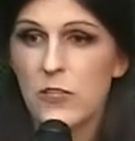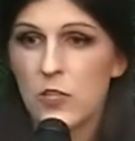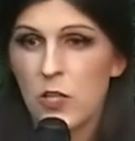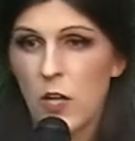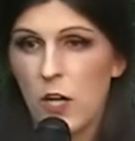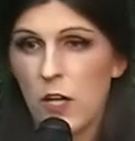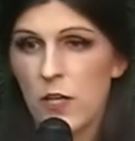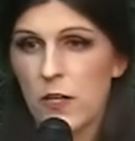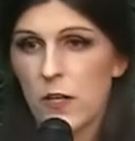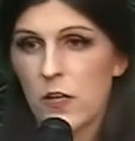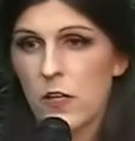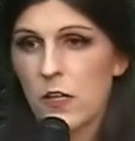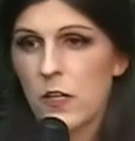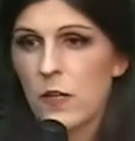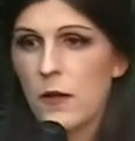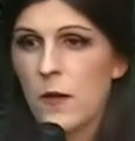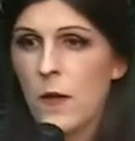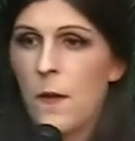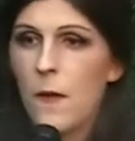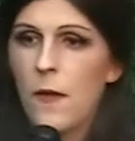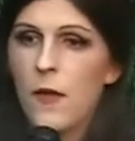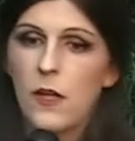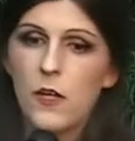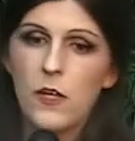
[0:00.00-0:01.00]
daughter
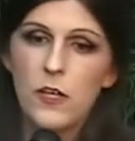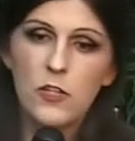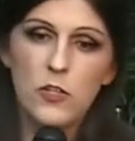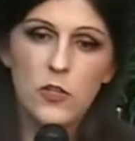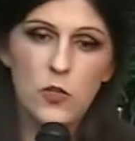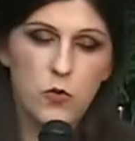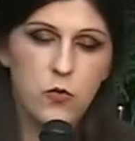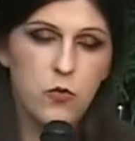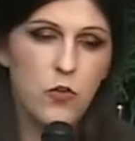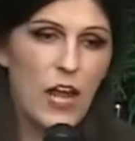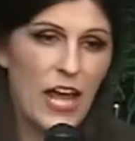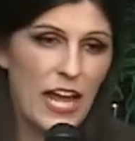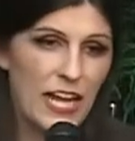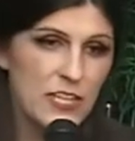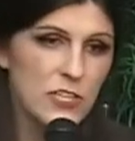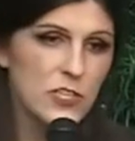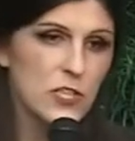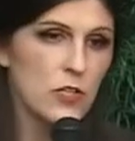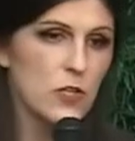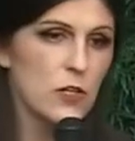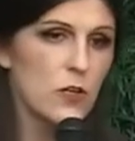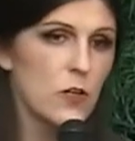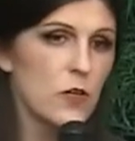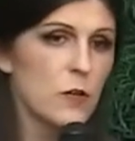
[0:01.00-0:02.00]
cried
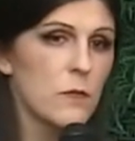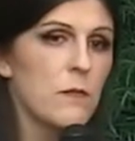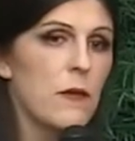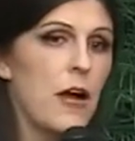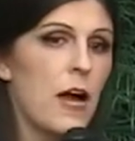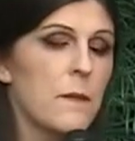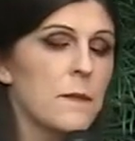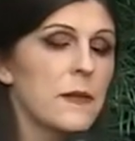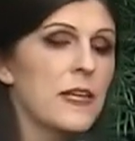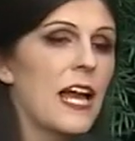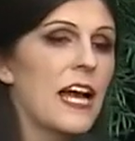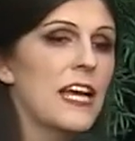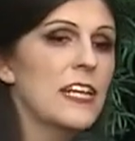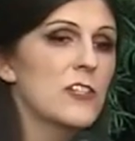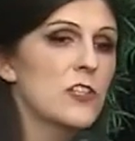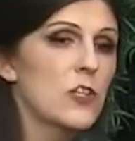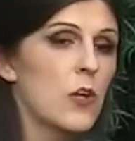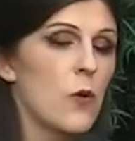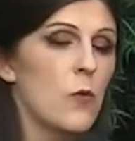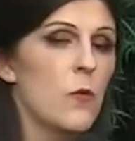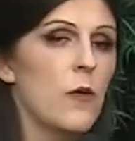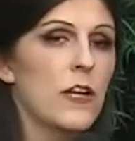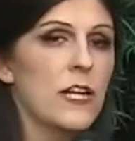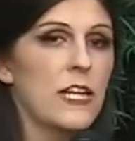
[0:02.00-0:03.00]
to her, "Mommy, I
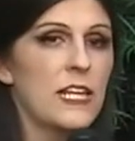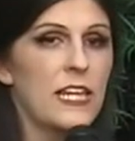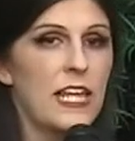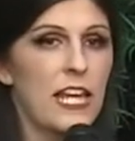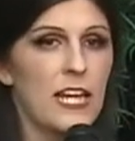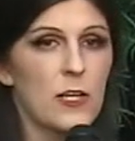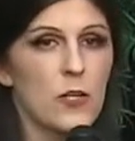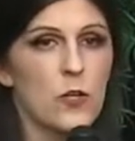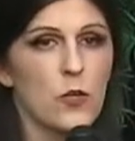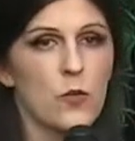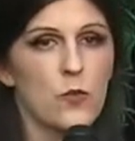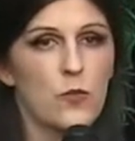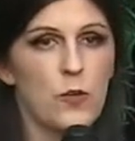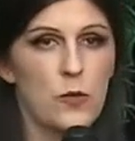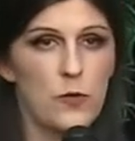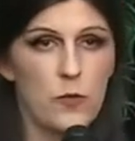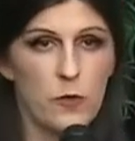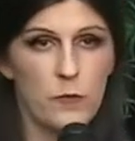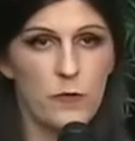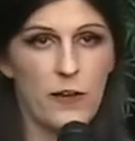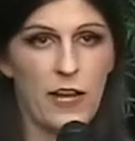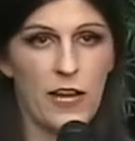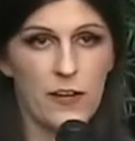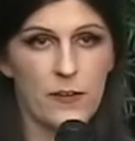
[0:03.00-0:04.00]
don't want to get
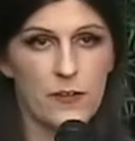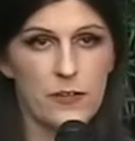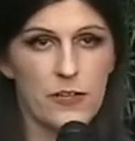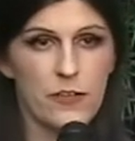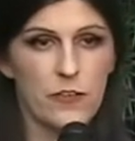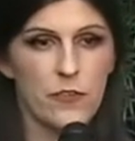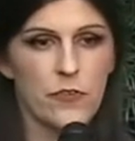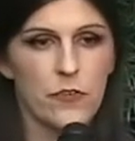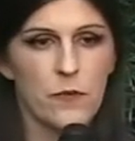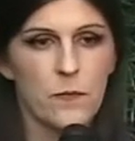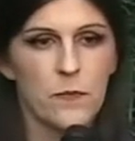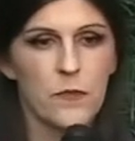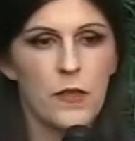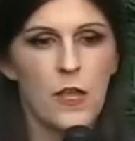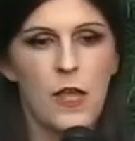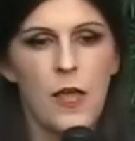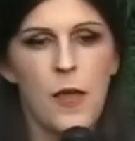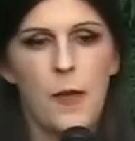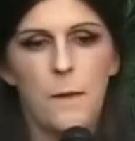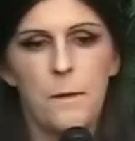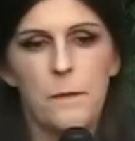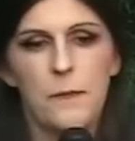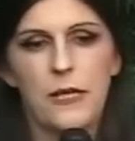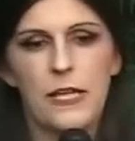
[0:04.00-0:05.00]
coronavirus,"
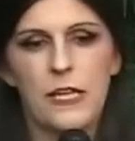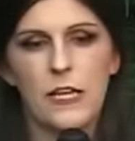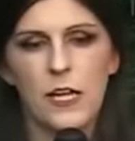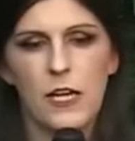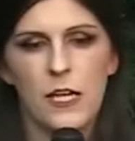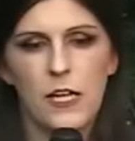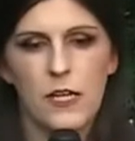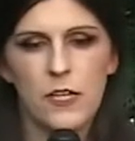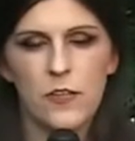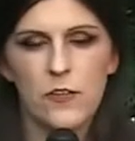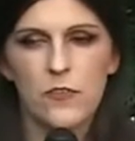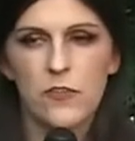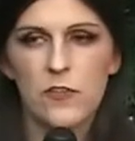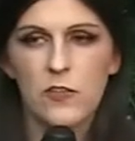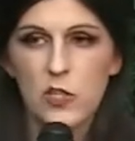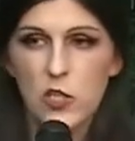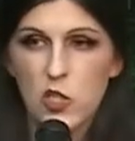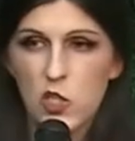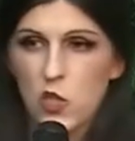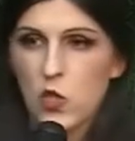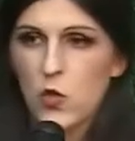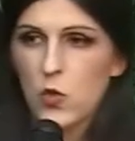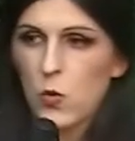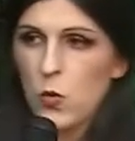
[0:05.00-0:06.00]
because the
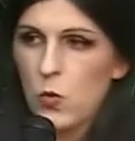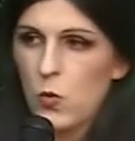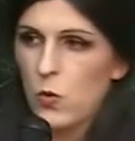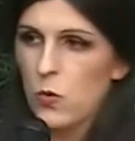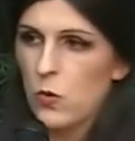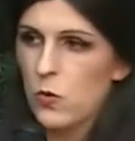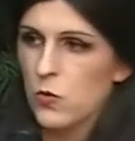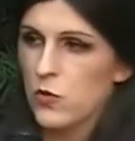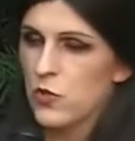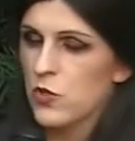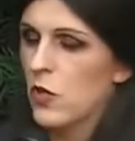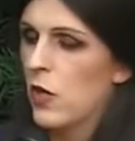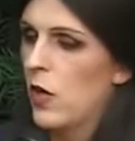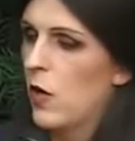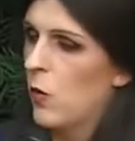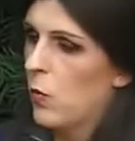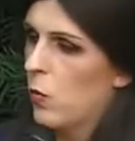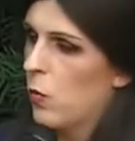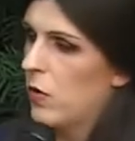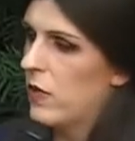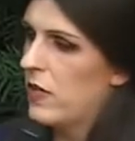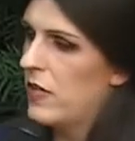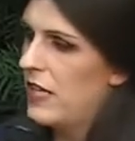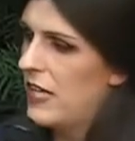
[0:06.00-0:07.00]
schools
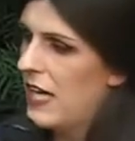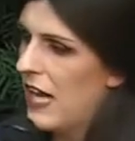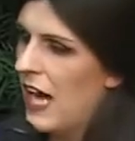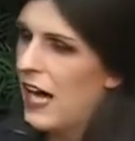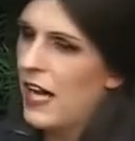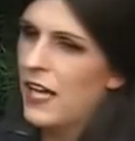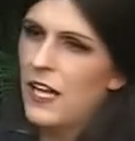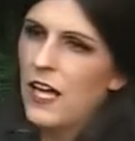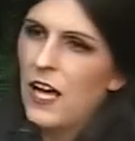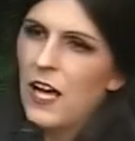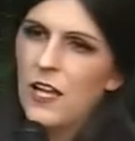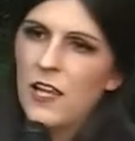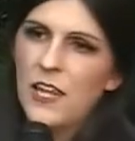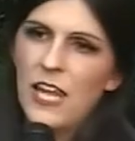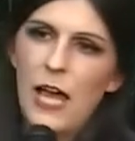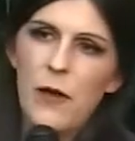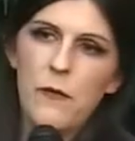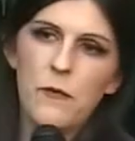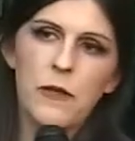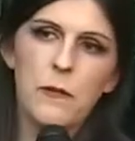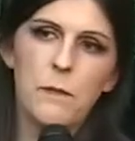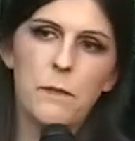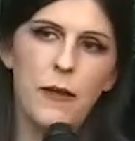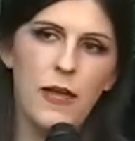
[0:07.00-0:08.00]
were not
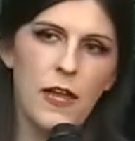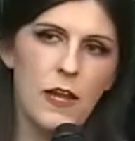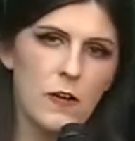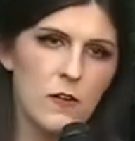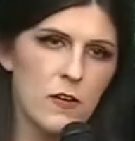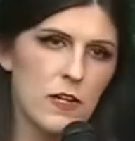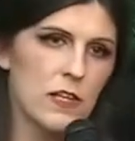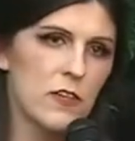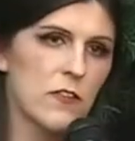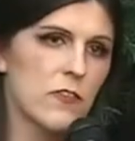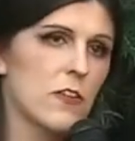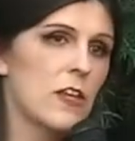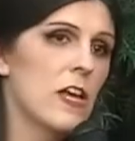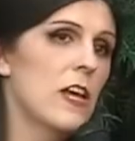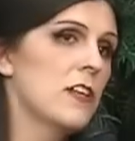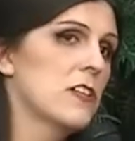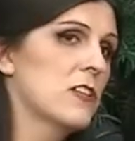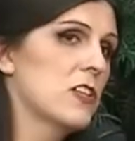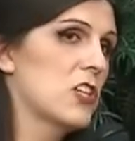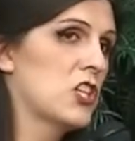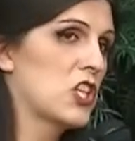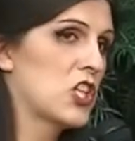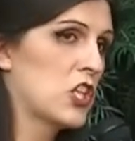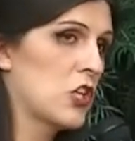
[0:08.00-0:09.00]
allowing parents
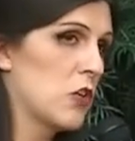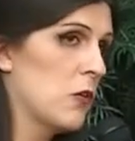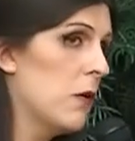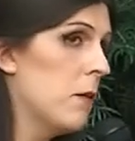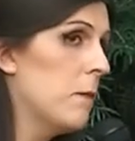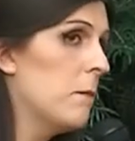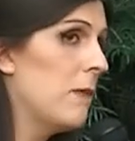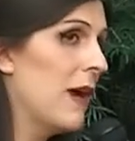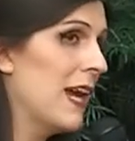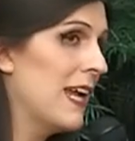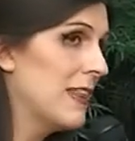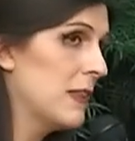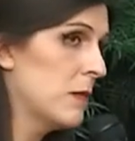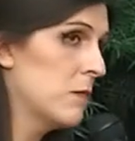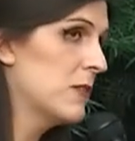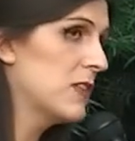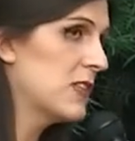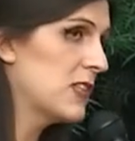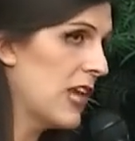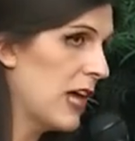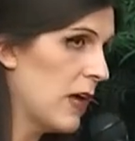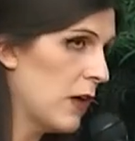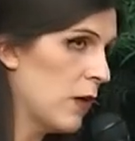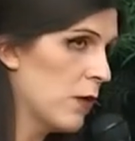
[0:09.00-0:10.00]
to show up by
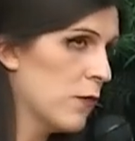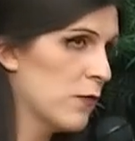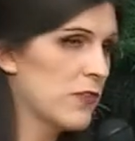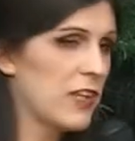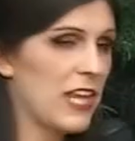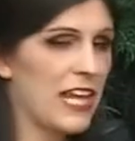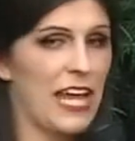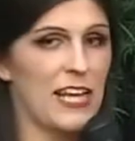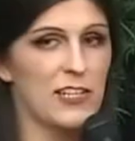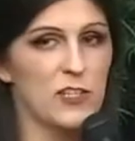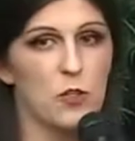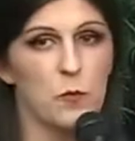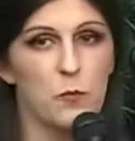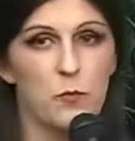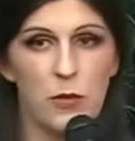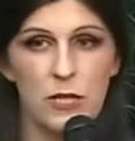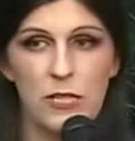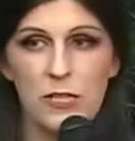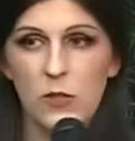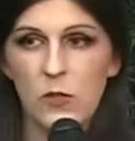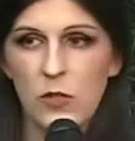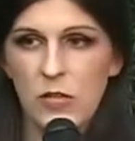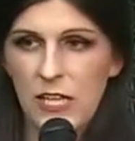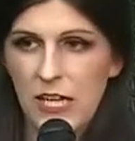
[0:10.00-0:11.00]
themselves. They had to
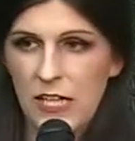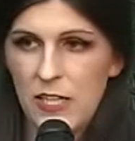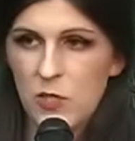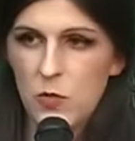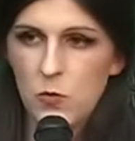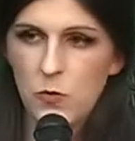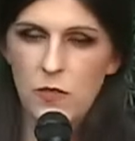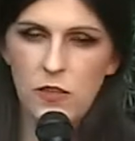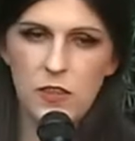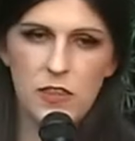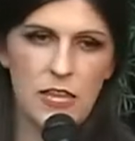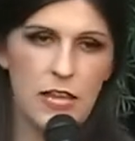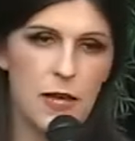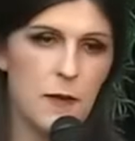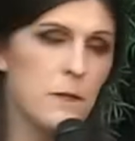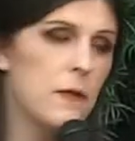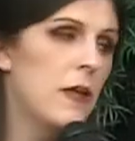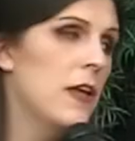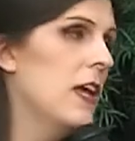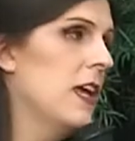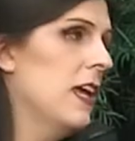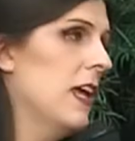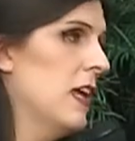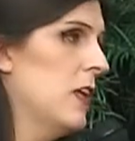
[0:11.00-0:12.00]
bring their kids with them
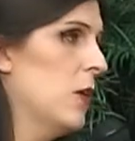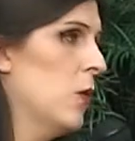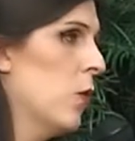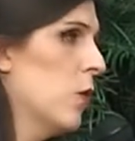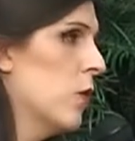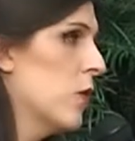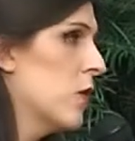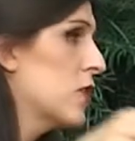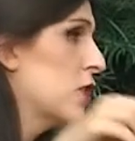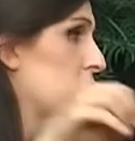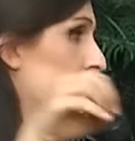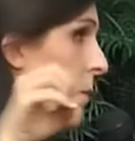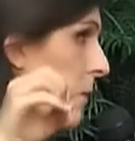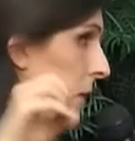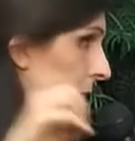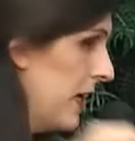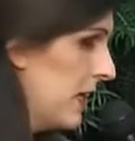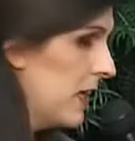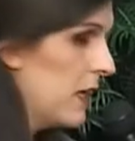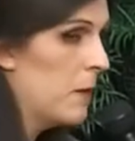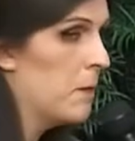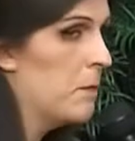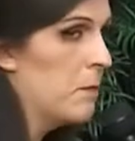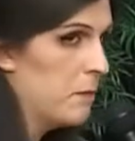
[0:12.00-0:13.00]
in order to
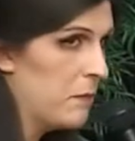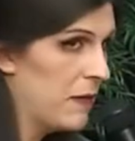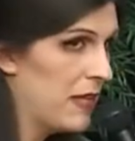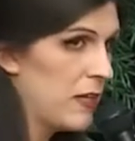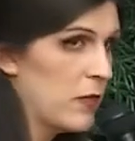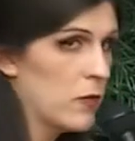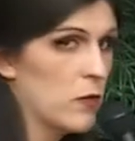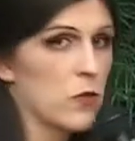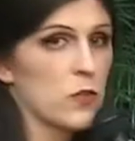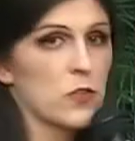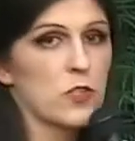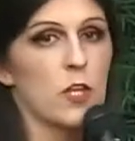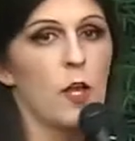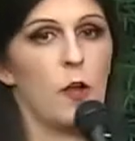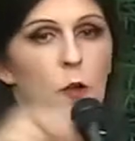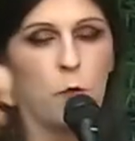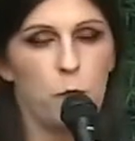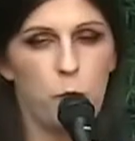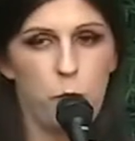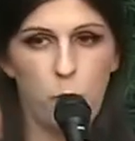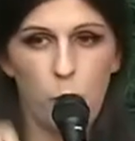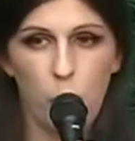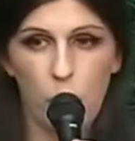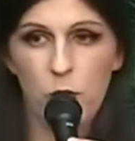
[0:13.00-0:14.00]
pick up meals
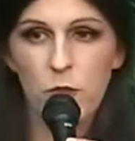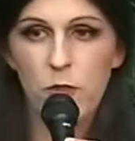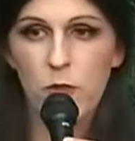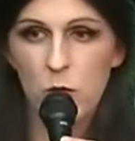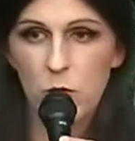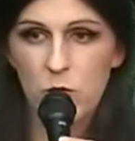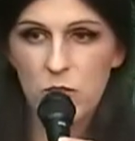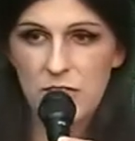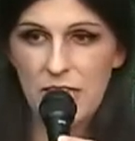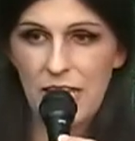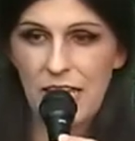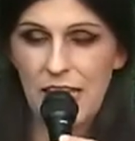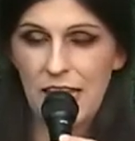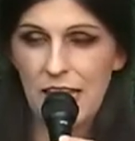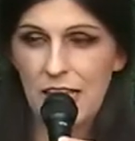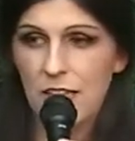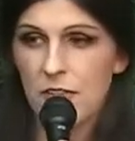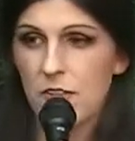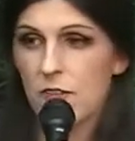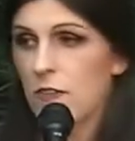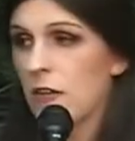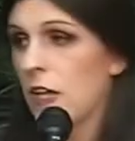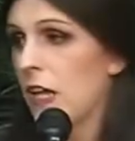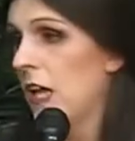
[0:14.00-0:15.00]
for those
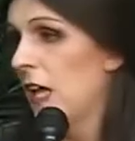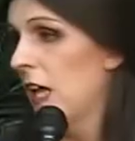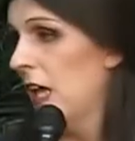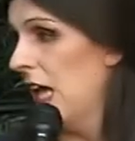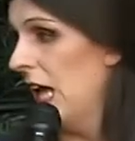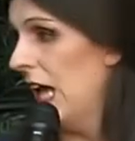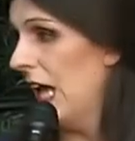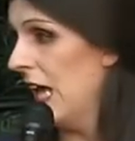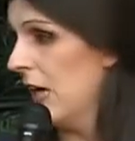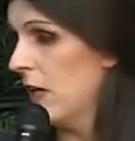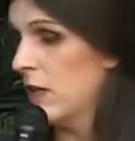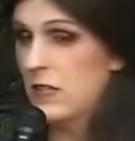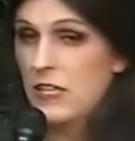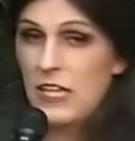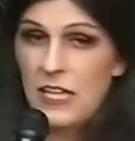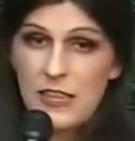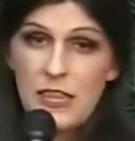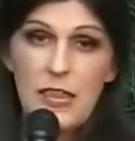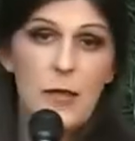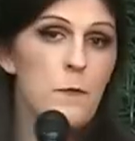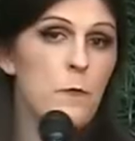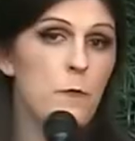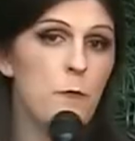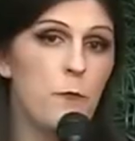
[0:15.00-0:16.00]
kids and get
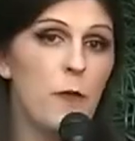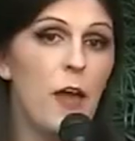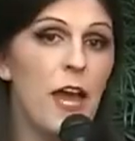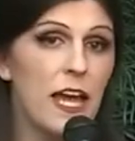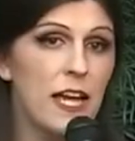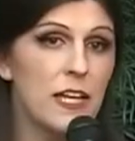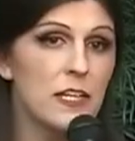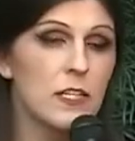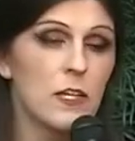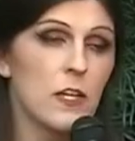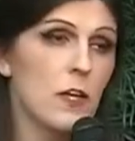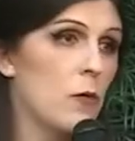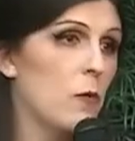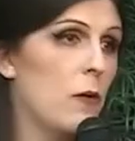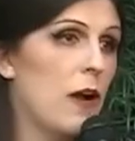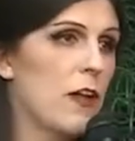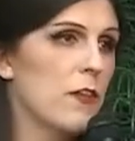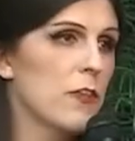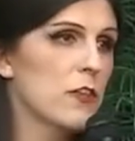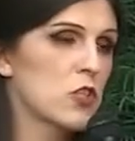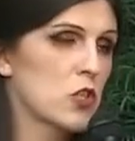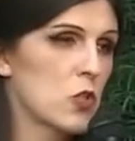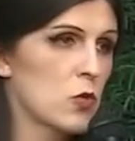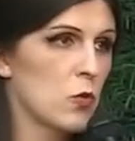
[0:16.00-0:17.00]
them fed while
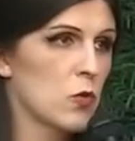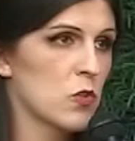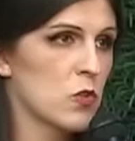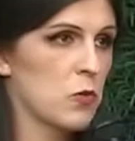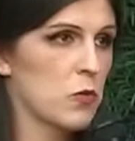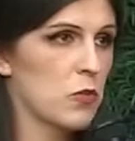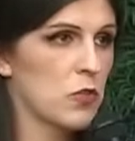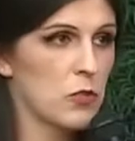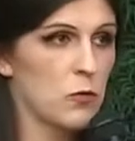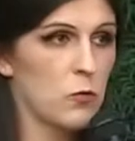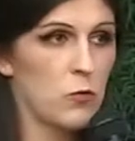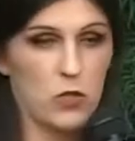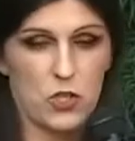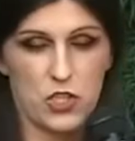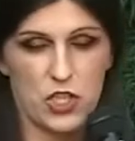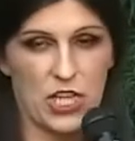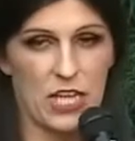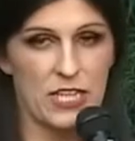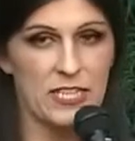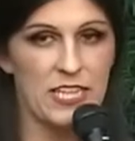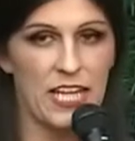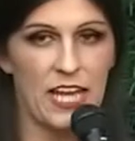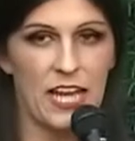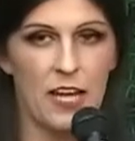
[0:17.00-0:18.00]
the schools were
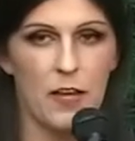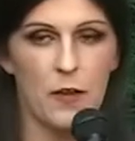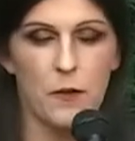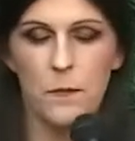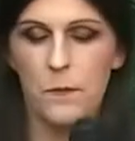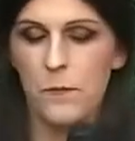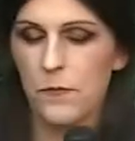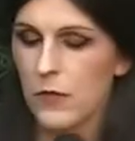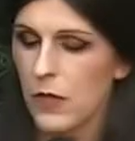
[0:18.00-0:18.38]
shut down.